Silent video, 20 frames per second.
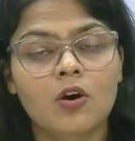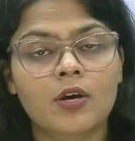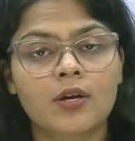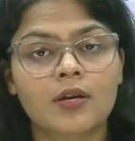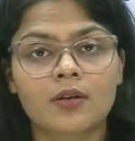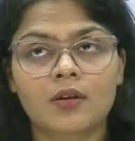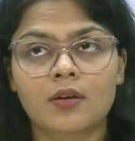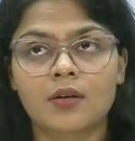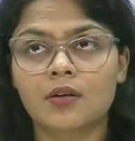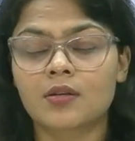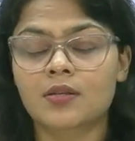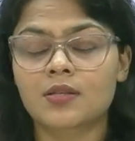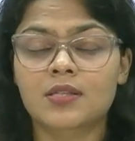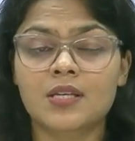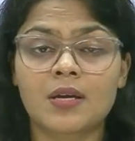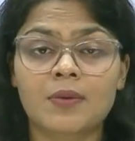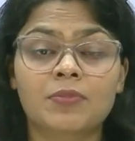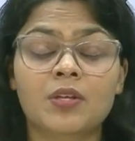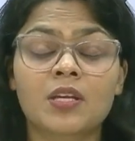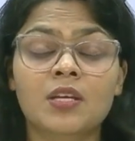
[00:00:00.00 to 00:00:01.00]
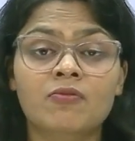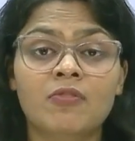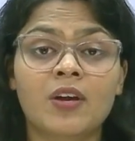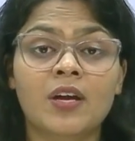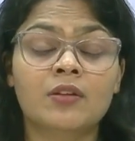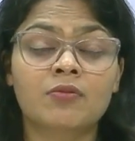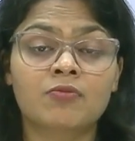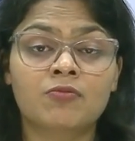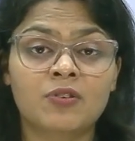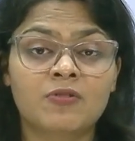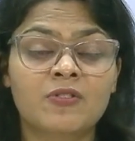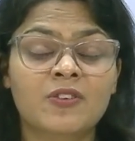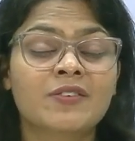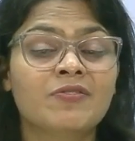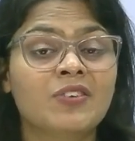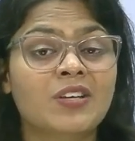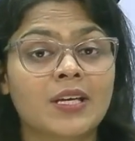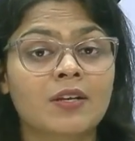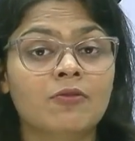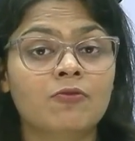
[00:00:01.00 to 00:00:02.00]
or something where
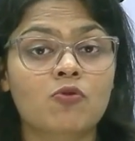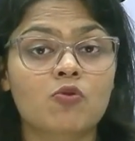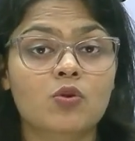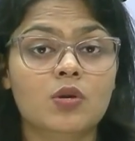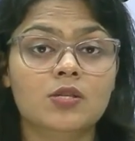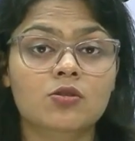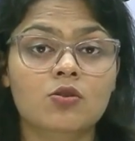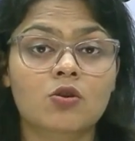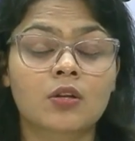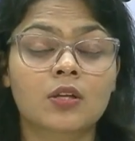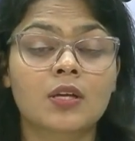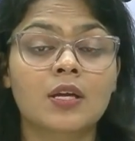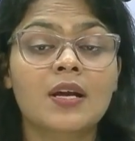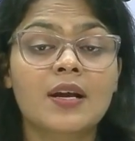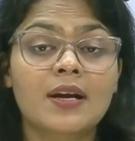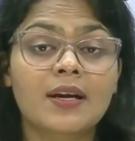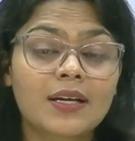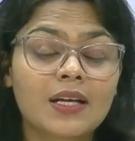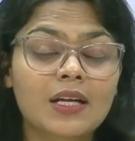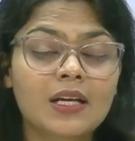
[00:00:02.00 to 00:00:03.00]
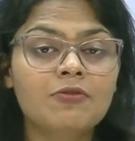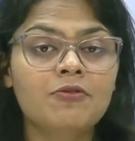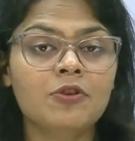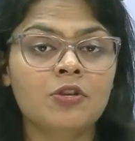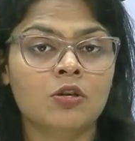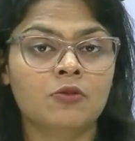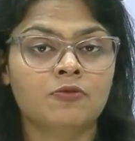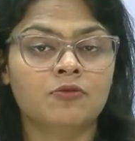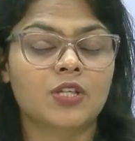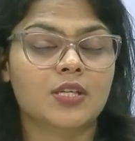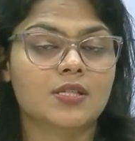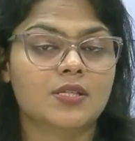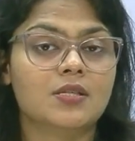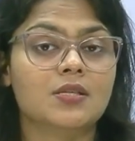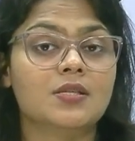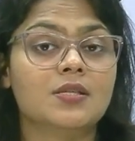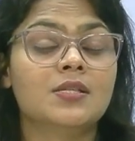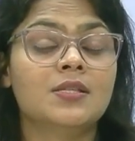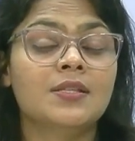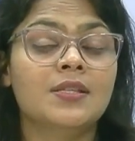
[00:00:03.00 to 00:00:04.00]
we can focus on delivery of
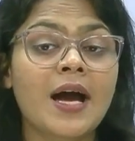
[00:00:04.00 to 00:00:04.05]
justice.